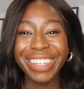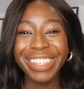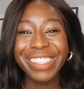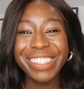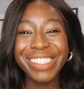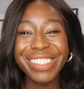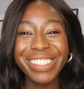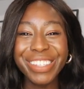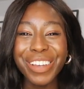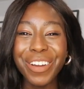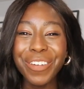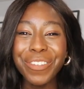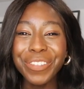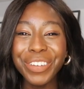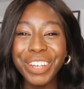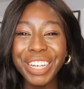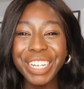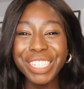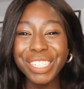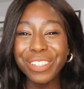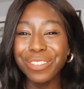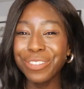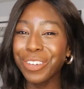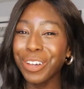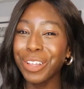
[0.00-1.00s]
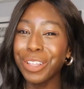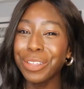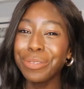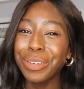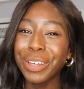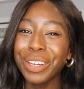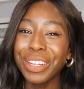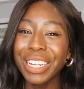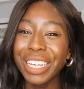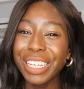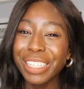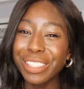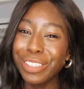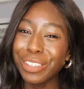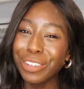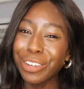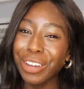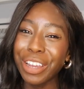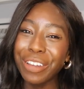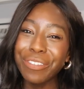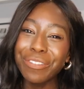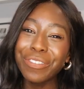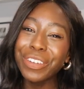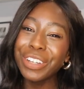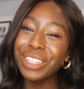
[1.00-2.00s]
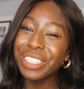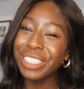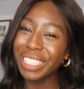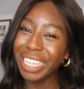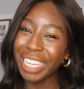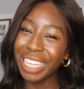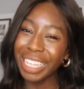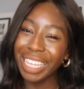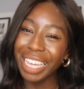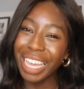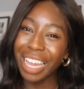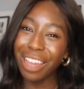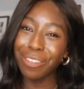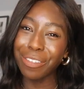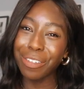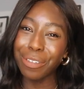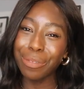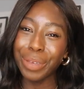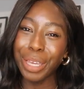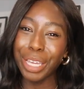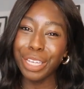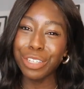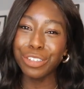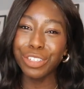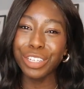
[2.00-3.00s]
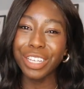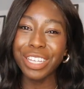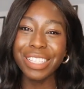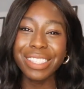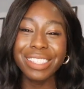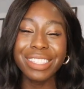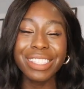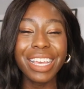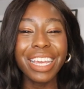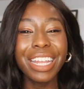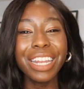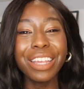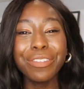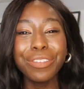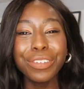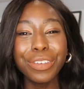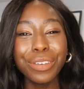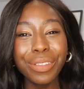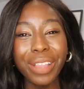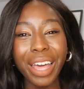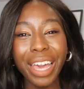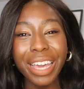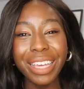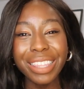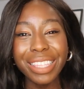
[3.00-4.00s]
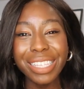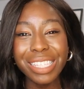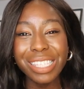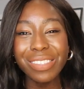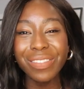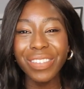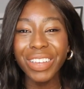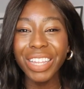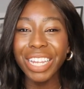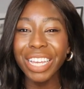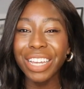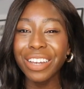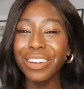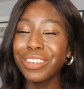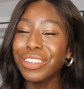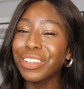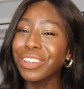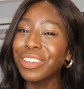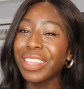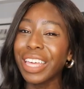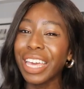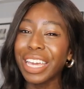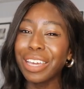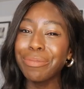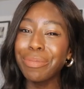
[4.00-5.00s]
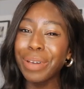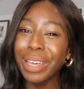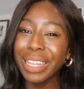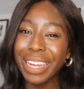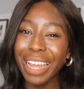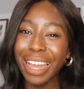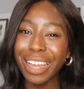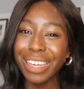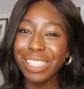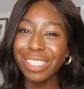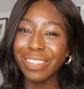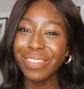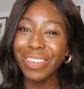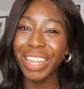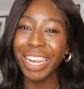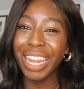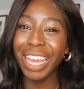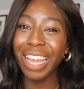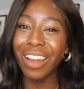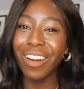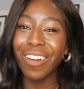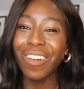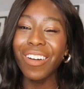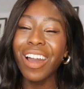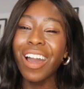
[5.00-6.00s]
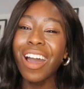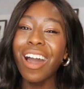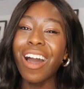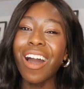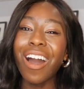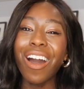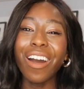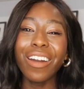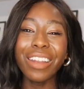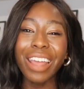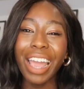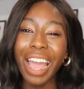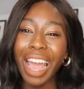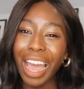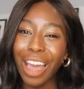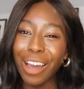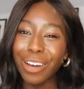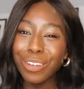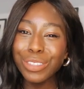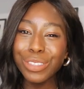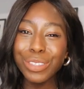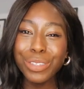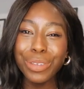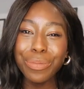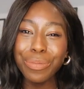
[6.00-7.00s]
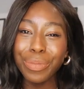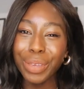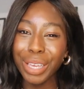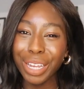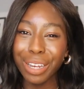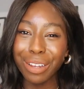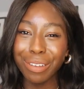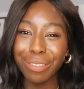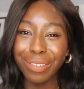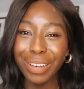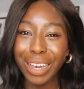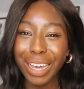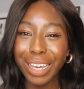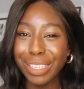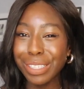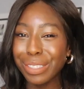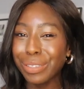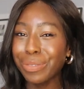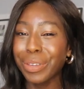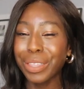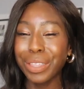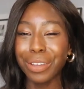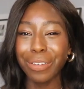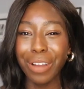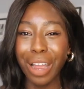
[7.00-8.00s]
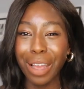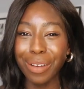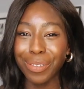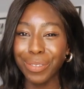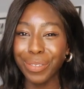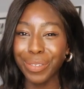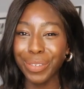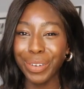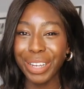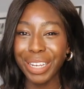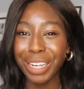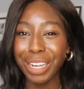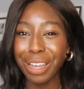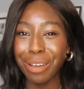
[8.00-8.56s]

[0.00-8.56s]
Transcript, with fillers: Don't forget to follow me on Instagram for daily affirmations. And if you like this video, you like my next video on how to manifest with Grabovoi